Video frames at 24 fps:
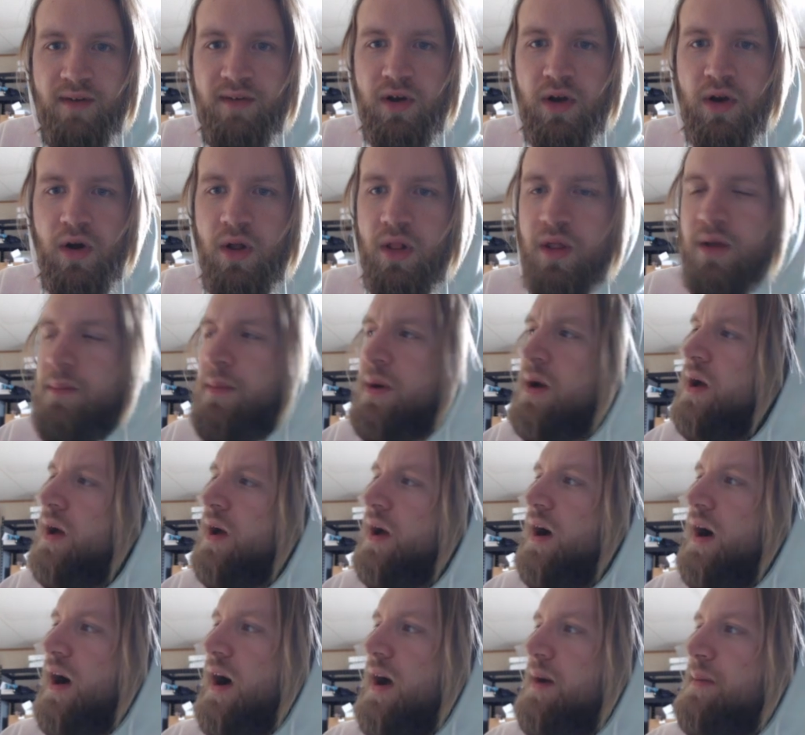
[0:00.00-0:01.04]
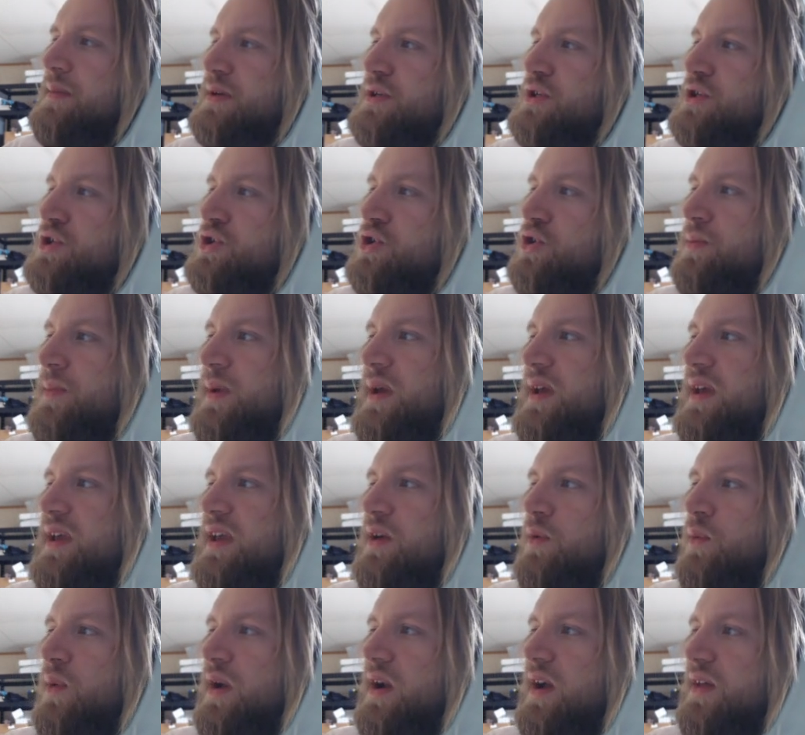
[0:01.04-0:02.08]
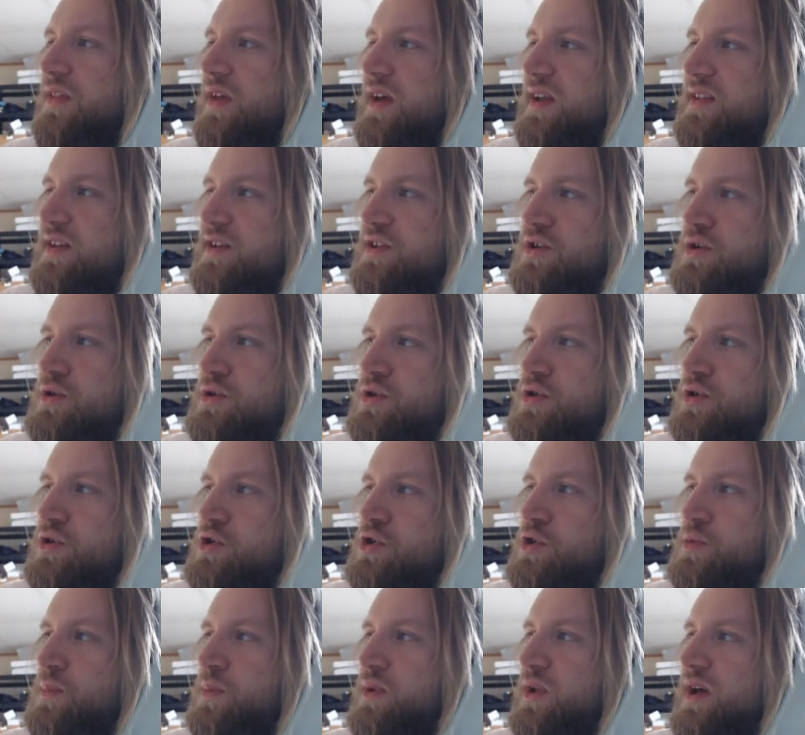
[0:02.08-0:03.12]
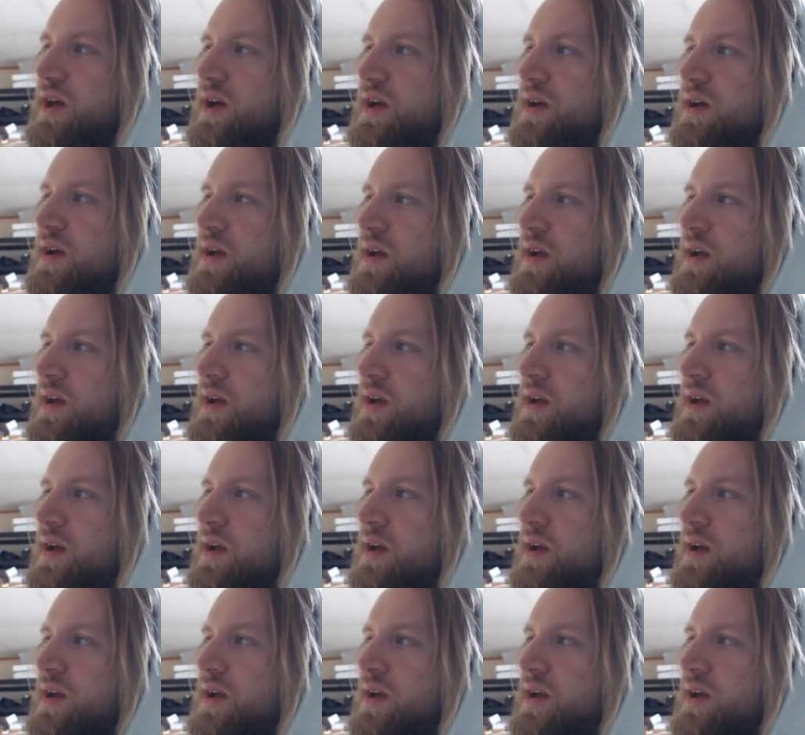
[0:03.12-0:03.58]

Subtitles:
Golem. I'm assuming he went on like the 2-2 split